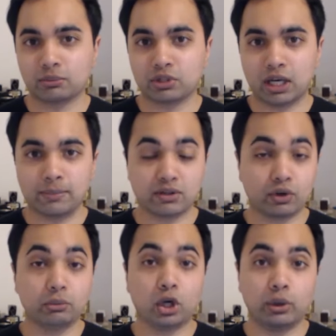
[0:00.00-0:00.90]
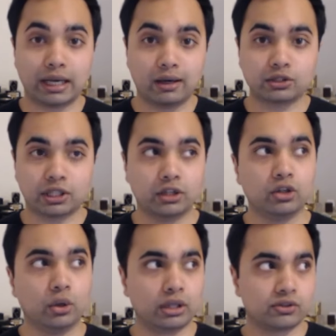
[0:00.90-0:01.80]
Sometimes if I'm going out and I
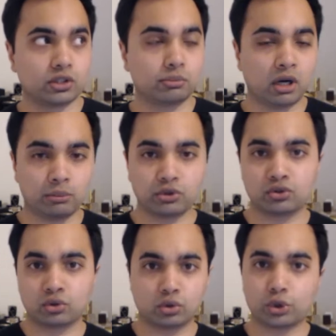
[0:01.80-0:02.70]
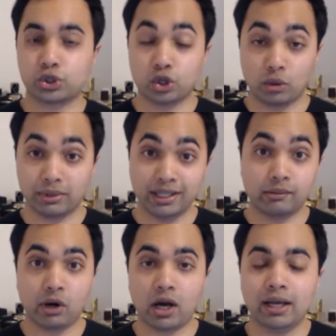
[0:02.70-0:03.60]
know there's a department store or a shop
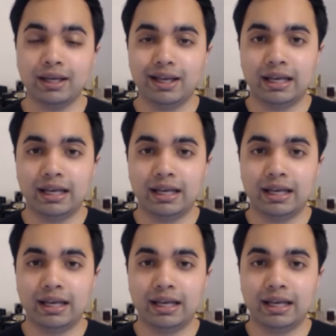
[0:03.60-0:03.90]
nearby